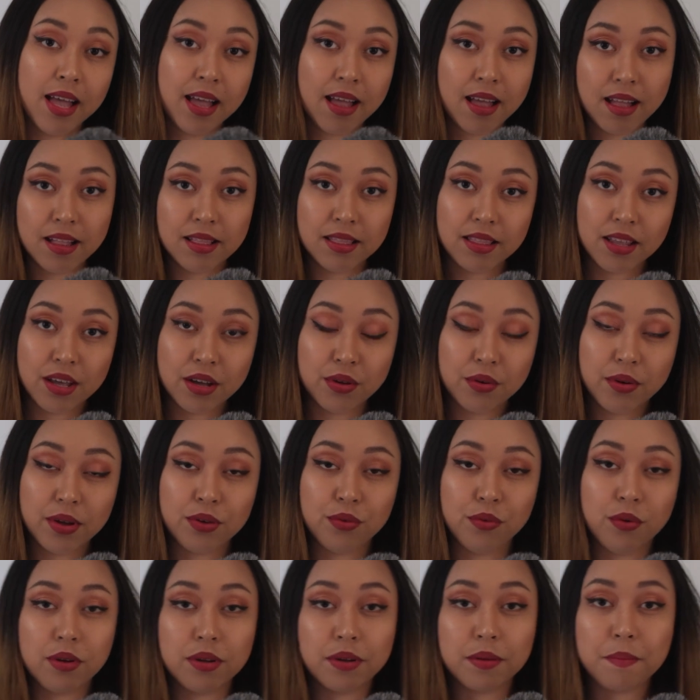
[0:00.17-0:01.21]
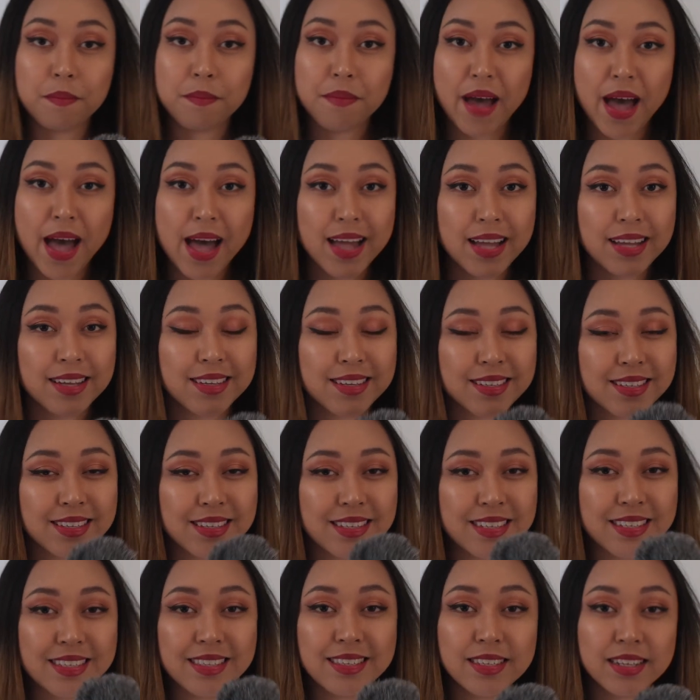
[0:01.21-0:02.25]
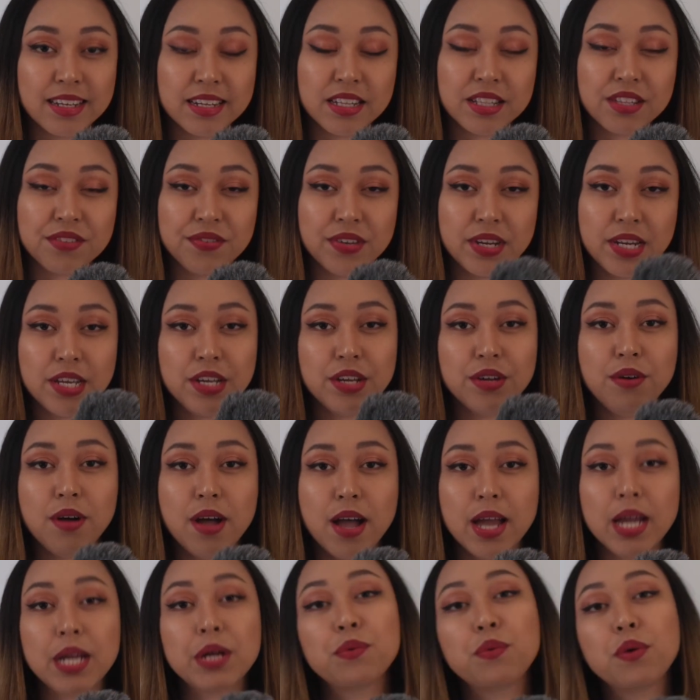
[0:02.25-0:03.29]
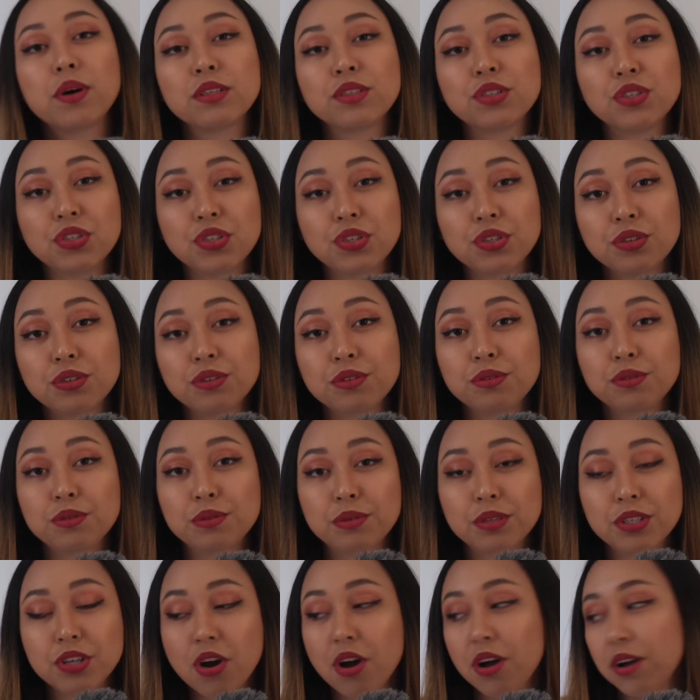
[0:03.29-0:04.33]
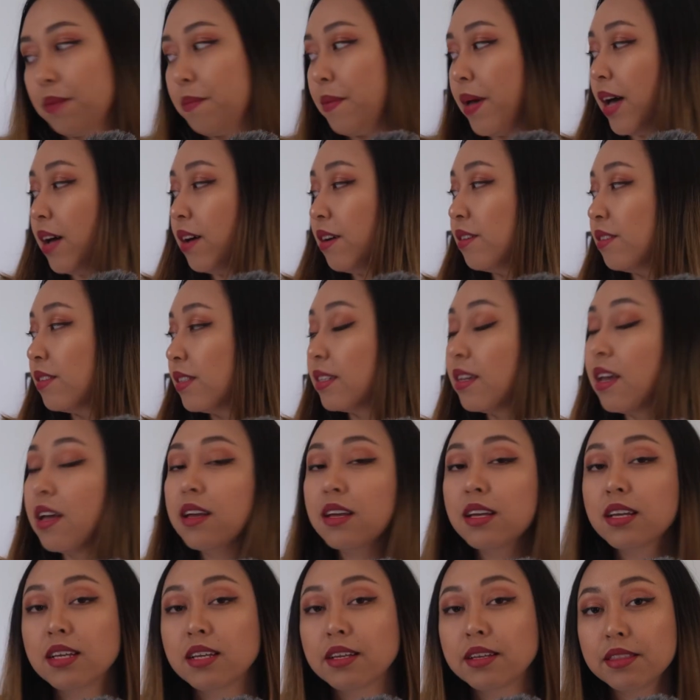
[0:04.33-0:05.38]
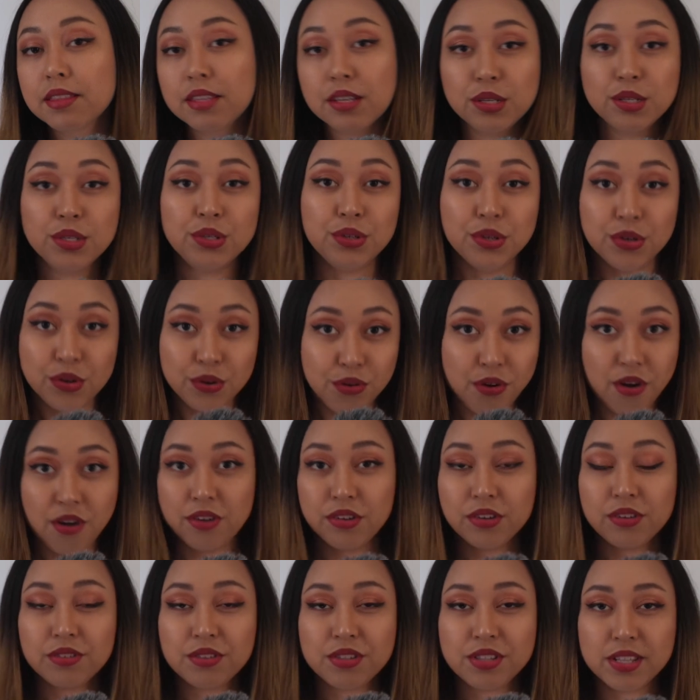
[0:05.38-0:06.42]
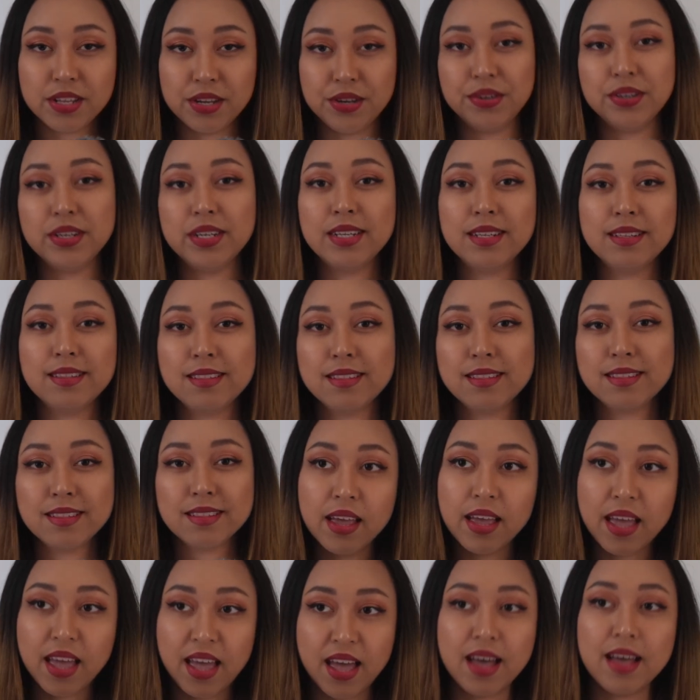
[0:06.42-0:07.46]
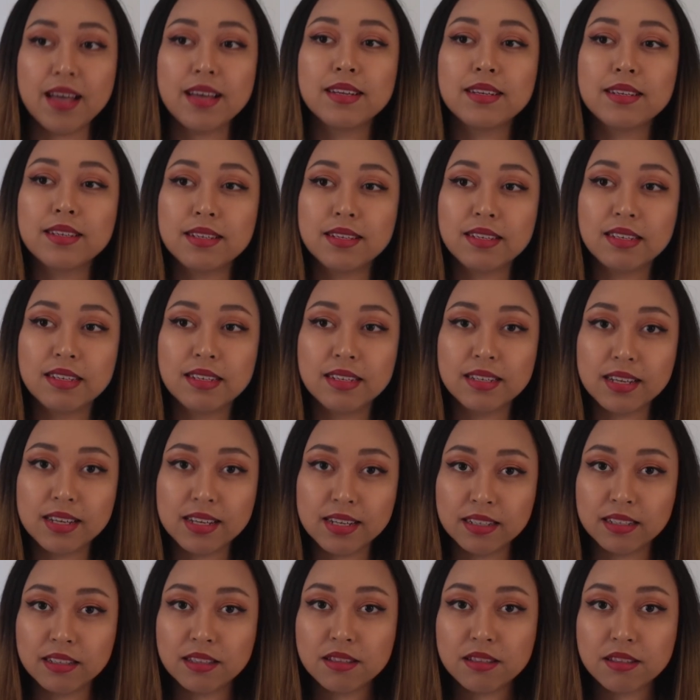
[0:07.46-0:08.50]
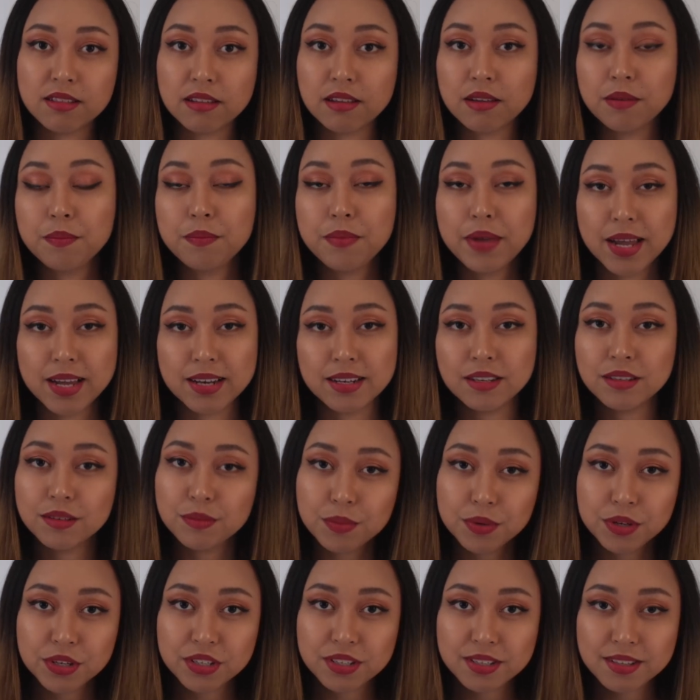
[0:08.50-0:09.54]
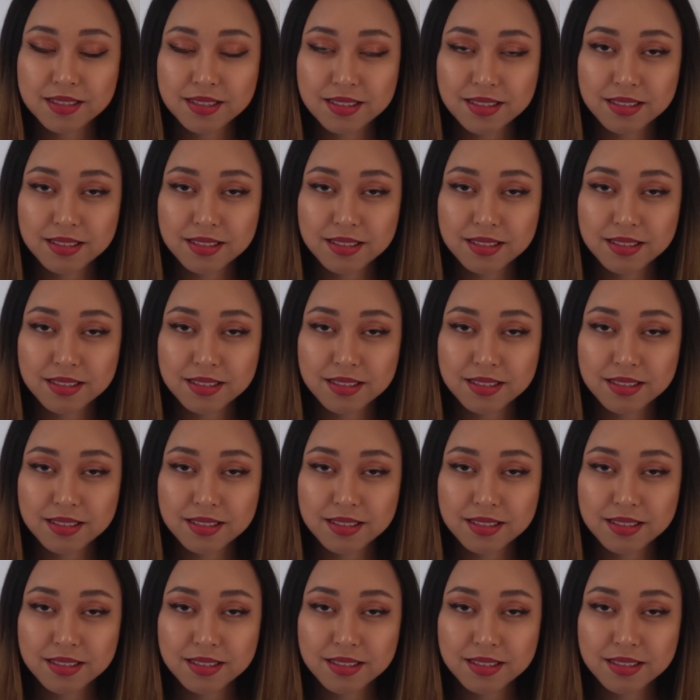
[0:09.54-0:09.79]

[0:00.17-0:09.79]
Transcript: Hello and welcome back. In today's video, I want to talk about the Lunar Chronicles series and its companion books.